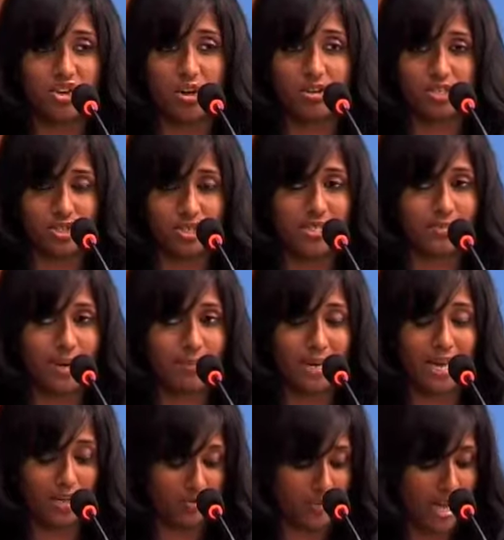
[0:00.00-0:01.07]
not just my
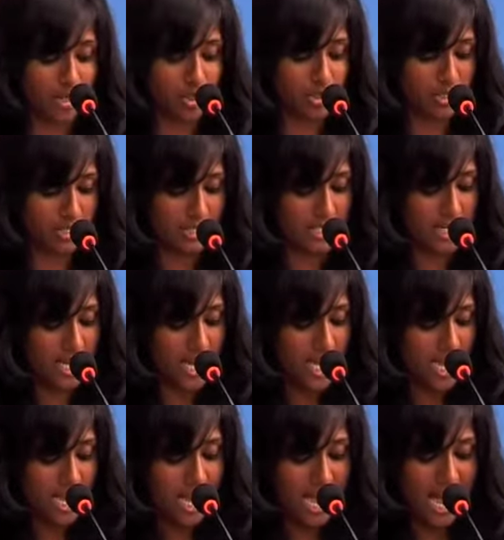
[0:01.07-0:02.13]
plan of actions.
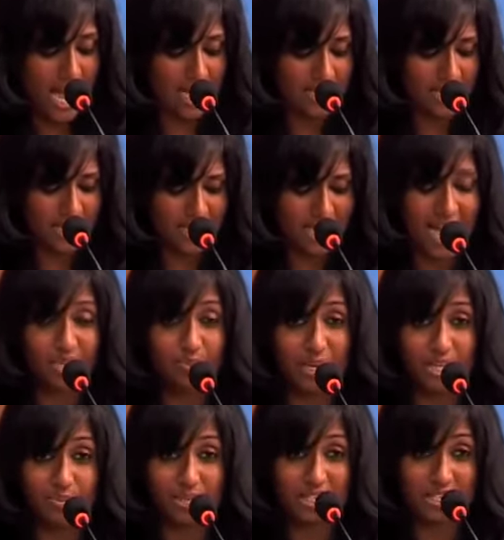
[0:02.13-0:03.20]
And that
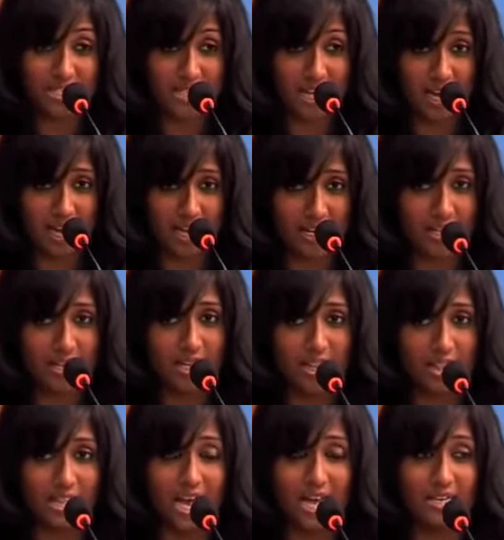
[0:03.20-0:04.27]
made me decide
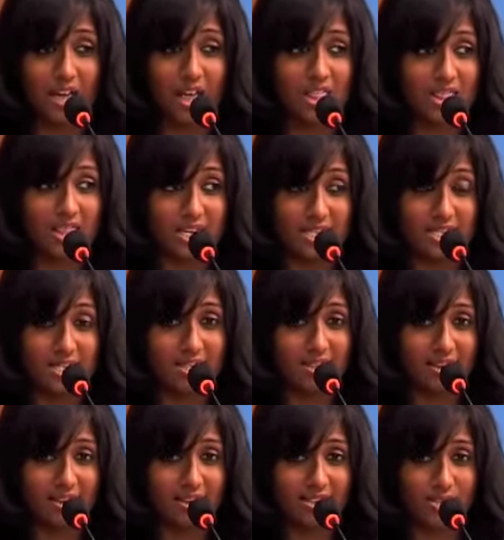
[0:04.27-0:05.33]
that this
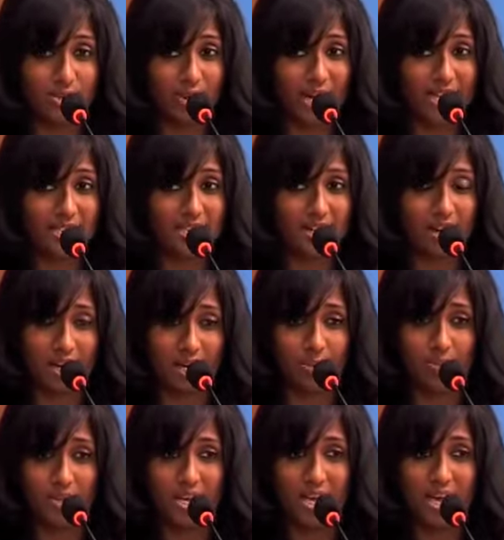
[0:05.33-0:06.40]
is the right
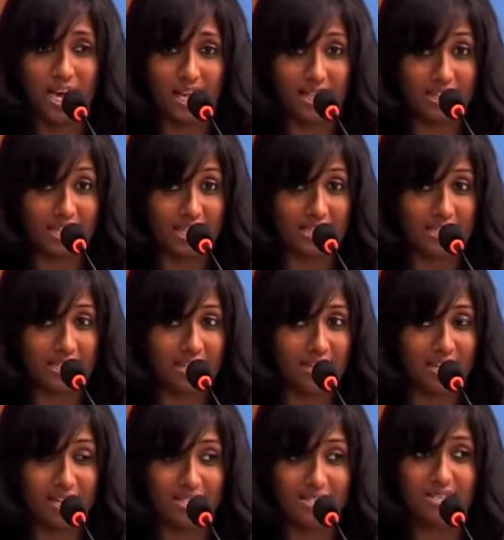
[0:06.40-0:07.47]
time and this
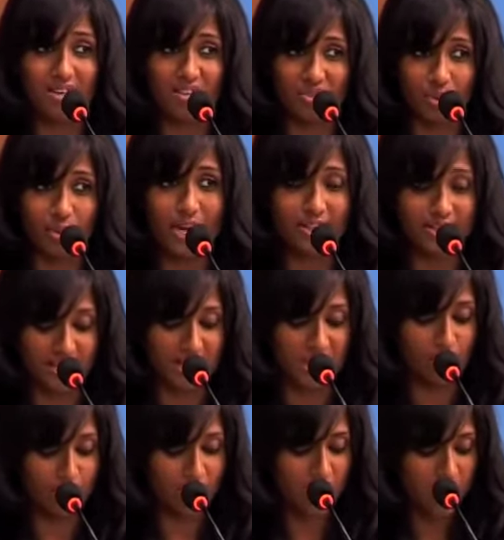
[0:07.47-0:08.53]
is the right
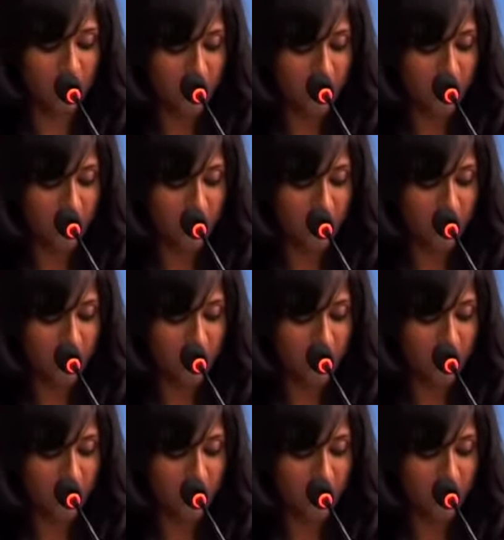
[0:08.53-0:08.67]
theme.